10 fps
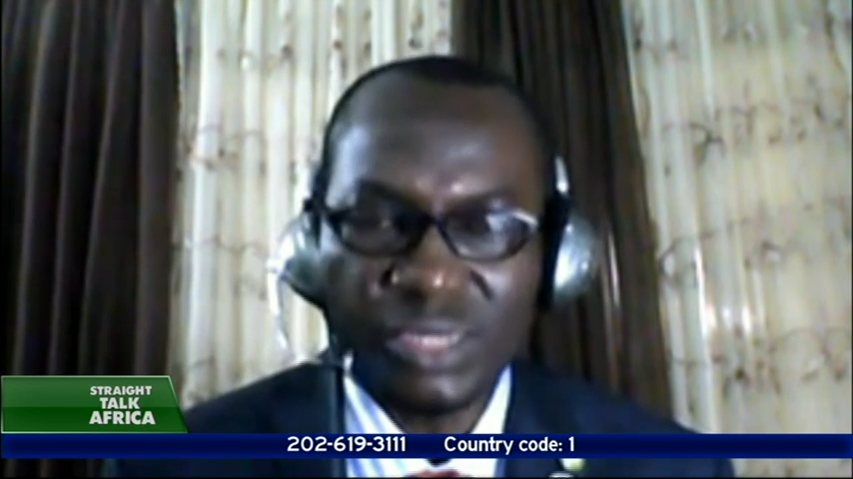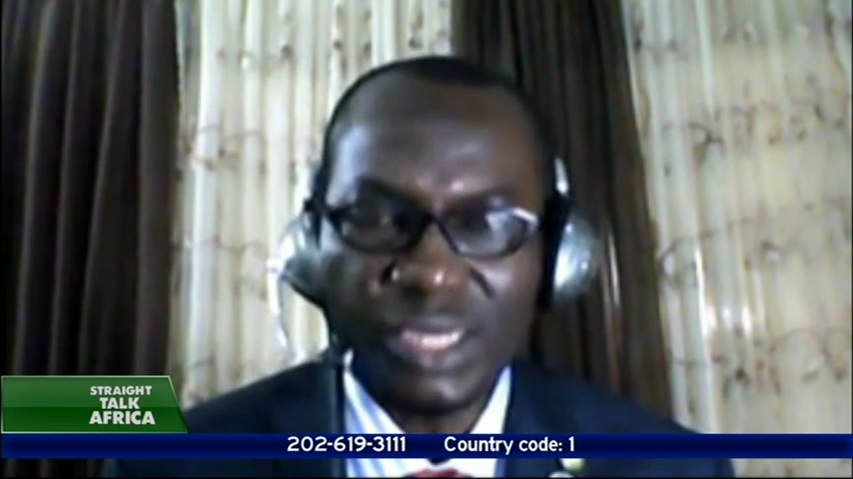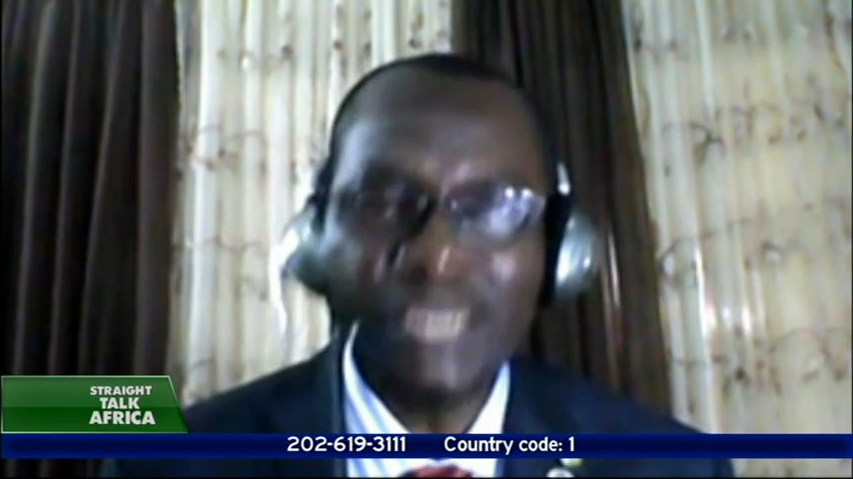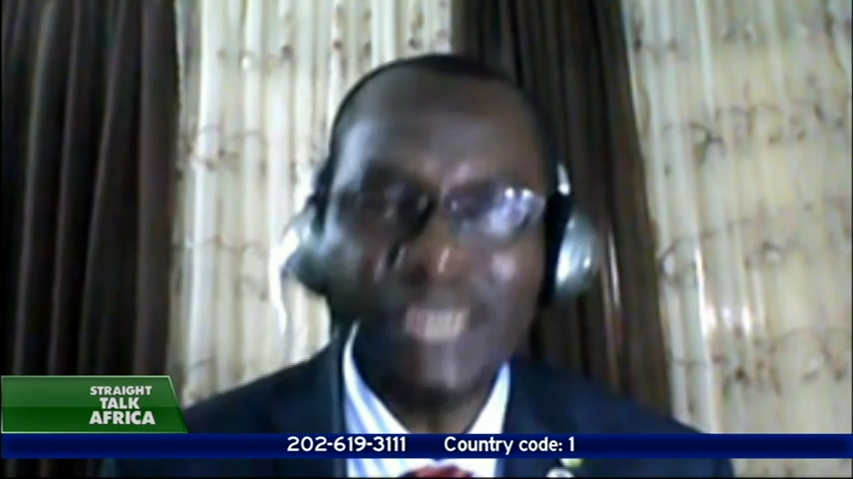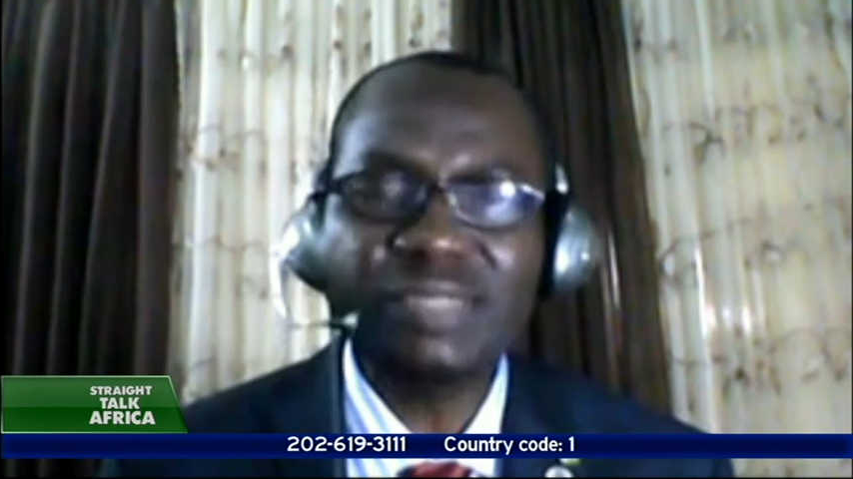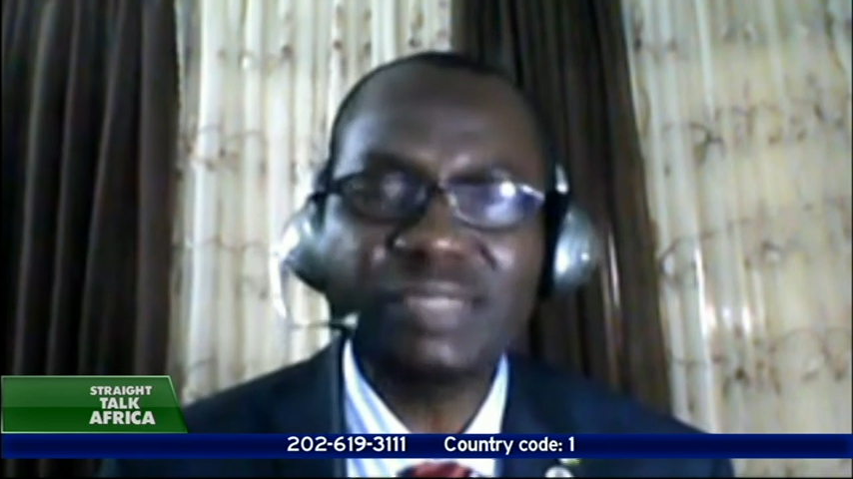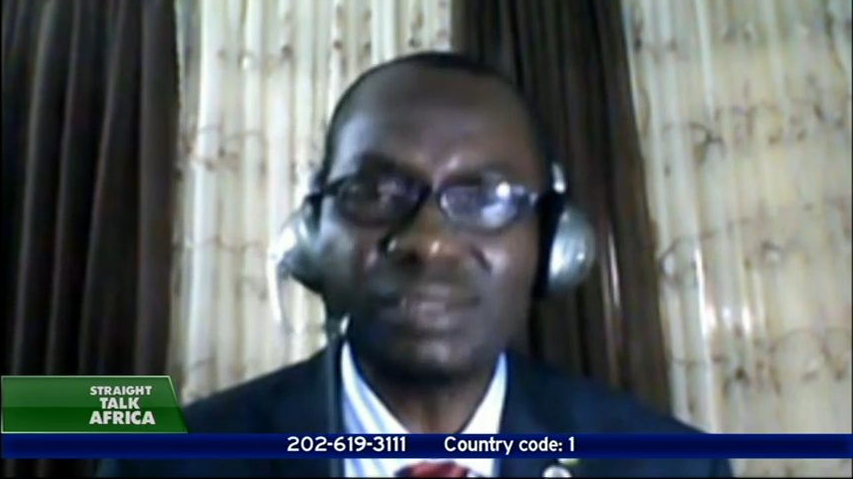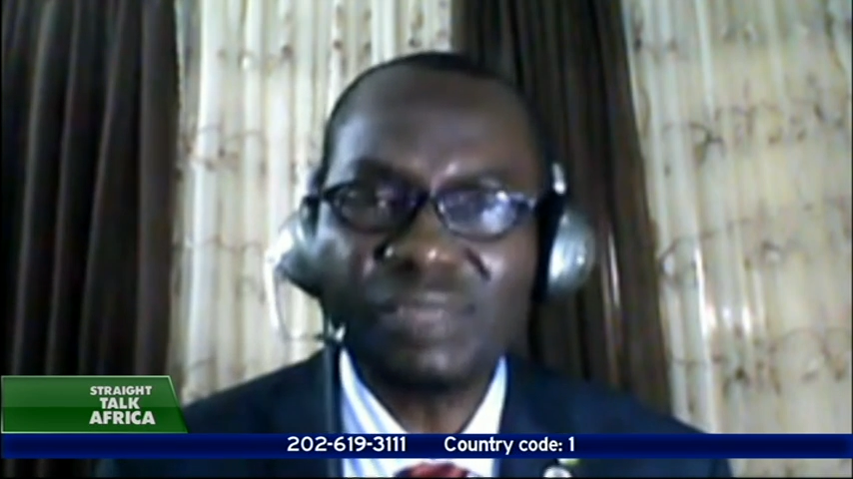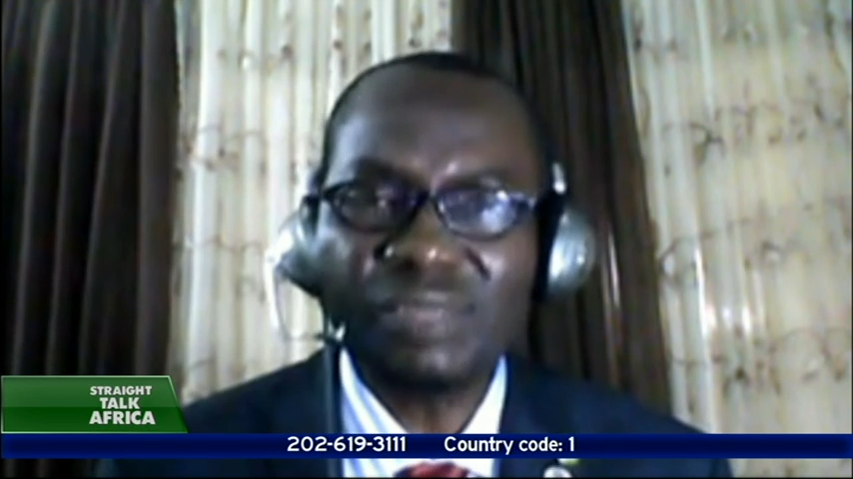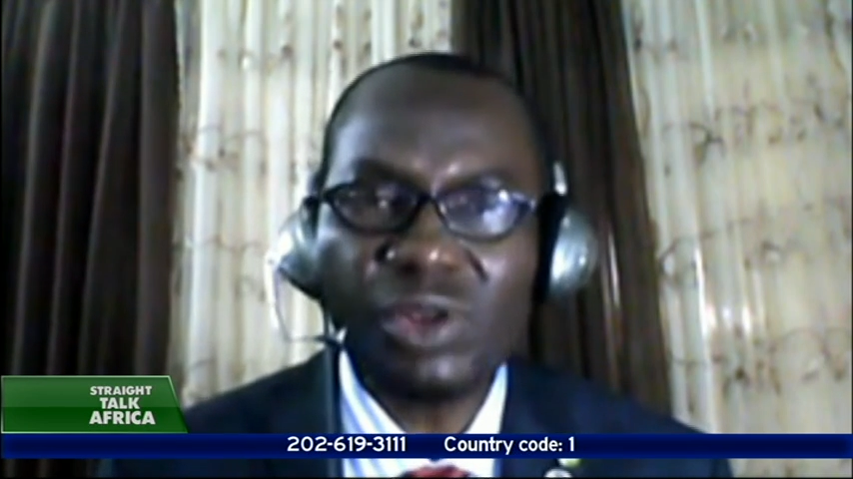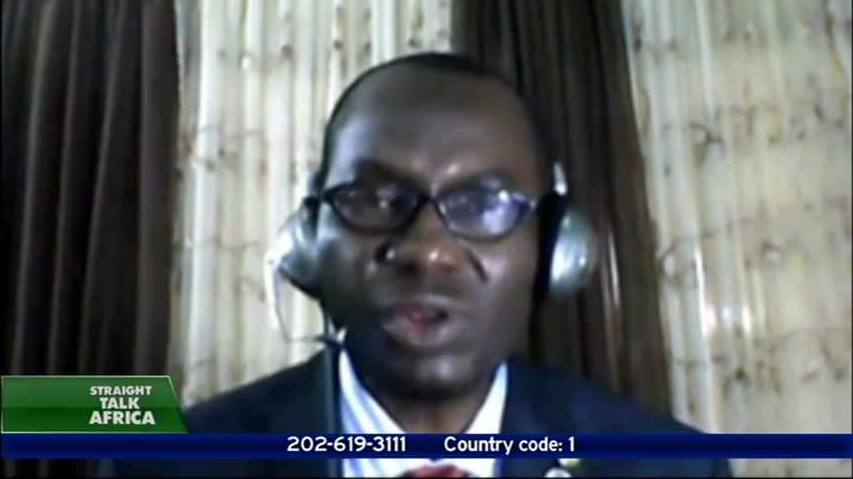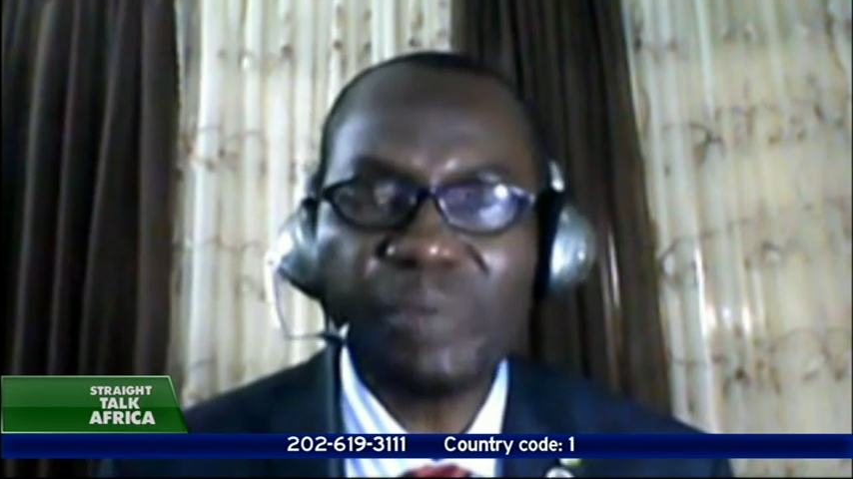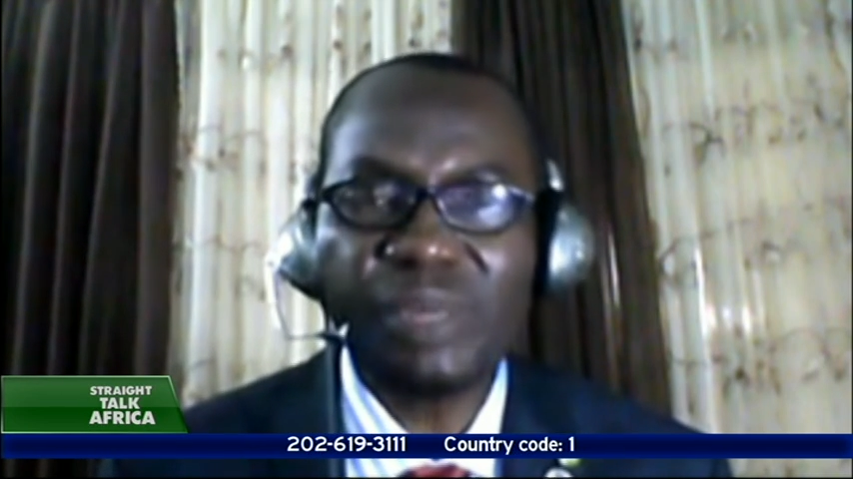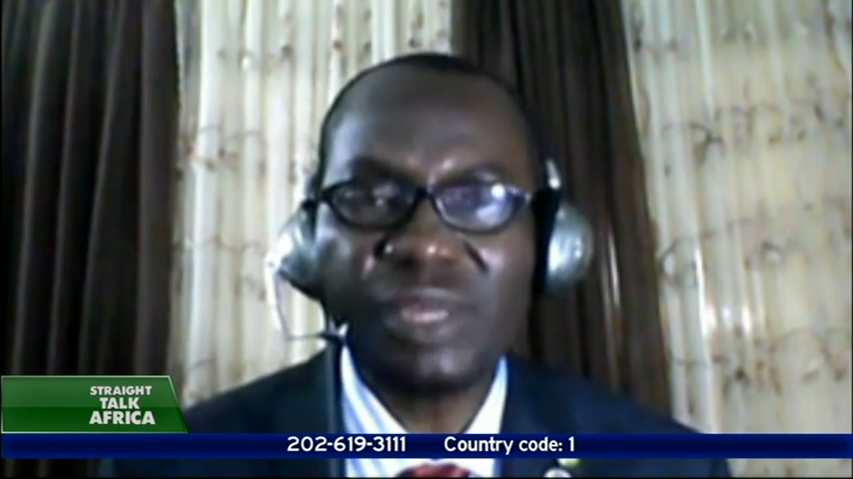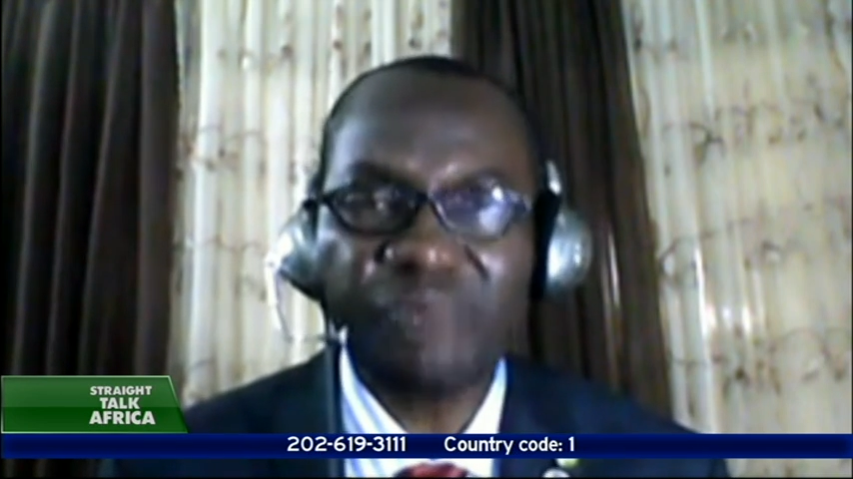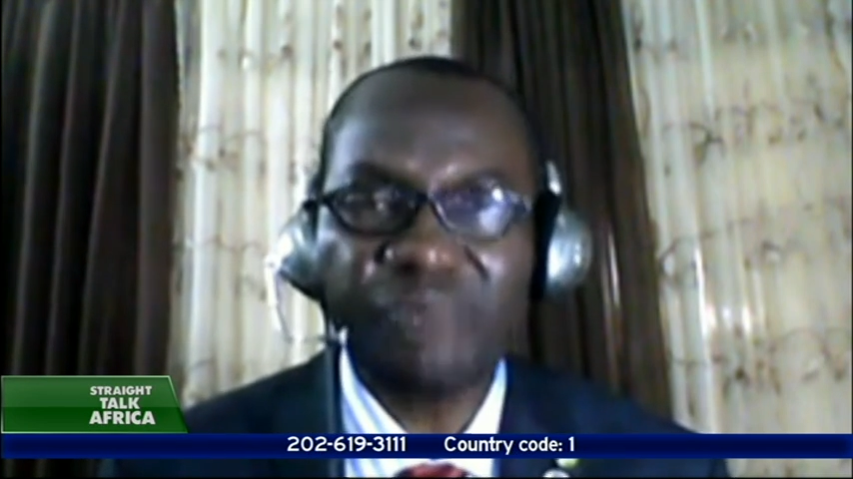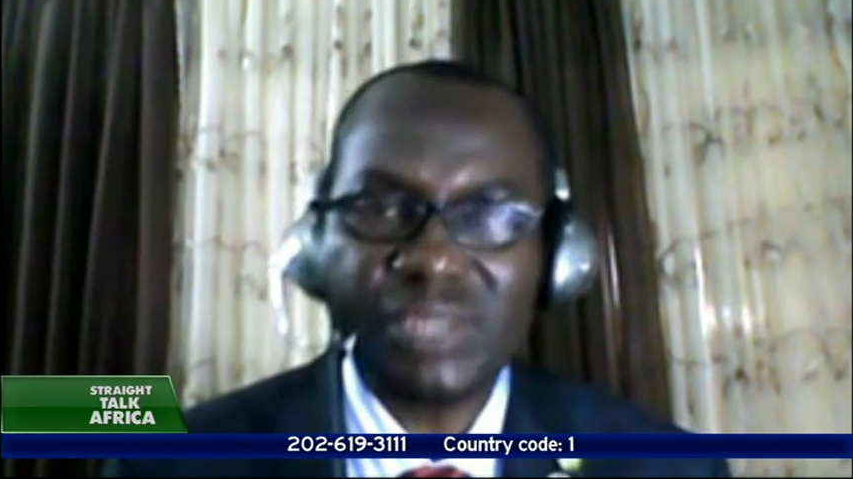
is developing effective